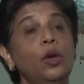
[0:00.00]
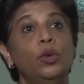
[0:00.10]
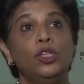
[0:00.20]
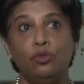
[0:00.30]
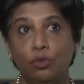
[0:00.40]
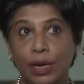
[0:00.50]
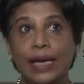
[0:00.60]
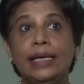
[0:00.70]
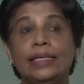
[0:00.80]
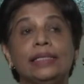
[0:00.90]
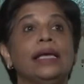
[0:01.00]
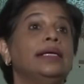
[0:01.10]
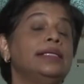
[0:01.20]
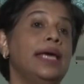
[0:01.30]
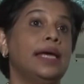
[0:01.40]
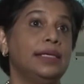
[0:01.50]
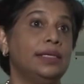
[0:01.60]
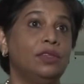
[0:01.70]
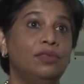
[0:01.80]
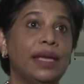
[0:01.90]
which really discussed
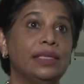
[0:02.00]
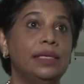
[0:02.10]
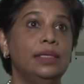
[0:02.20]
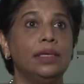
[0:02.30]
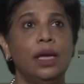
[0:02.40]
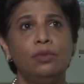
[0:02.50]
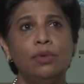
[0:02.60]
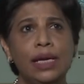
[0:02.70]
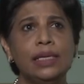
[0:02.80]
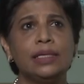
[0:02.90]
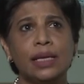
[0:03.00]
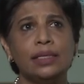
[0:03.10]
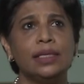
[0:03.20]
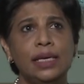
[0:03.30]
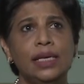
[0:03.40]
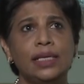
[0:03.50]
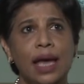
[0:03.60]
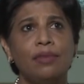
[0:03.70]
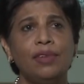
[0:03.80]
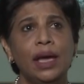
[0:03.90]
access to vaccines and really discussed the need to
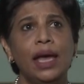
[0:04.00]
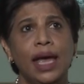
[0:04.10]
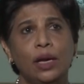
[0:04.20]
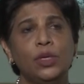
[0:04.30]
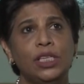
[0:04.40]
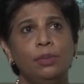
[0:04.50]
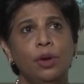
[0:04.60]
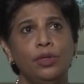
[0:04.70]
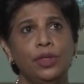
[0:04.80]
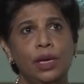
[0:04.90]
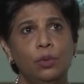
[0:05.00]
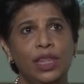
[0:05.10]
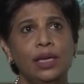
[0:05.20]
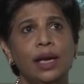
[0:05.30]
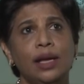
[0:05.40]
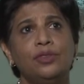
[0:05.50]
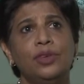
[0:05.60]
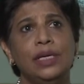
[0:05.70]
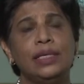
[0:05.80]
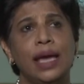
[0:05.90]
have equity both within
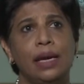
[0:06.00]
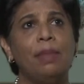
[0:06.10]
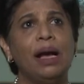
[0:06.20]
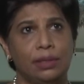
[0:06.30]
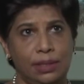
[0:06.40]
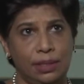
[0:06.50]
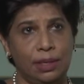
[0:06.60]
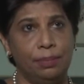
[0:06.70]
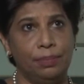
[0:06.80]
countries and amongst them.